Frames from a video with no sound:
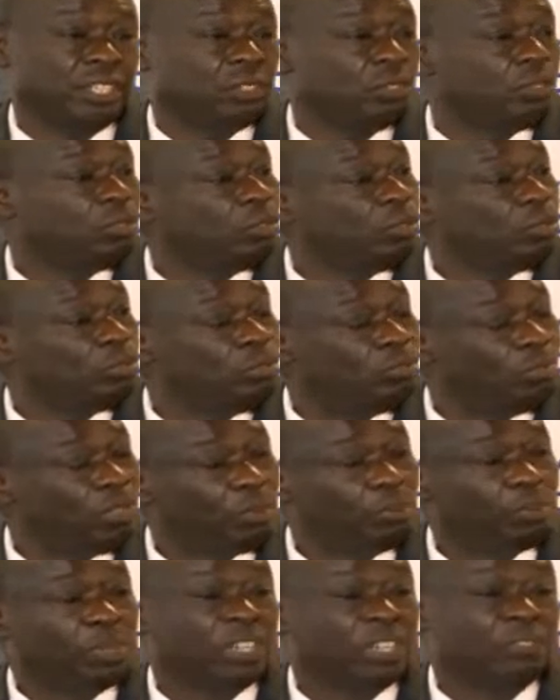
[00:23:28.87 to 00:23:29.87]
So
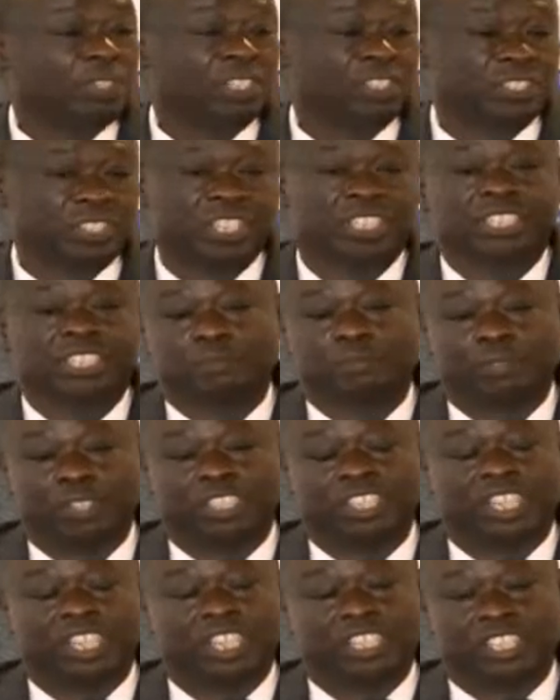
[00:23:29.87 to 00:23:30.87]
the private sector
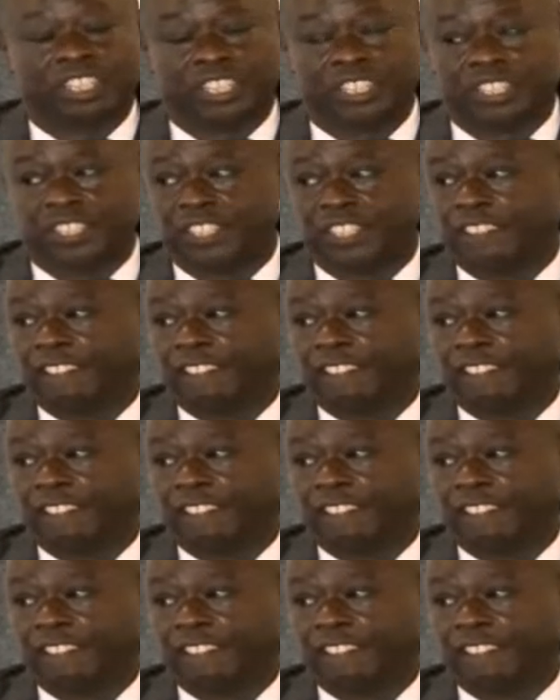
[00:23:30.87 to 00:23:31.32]
fraternity,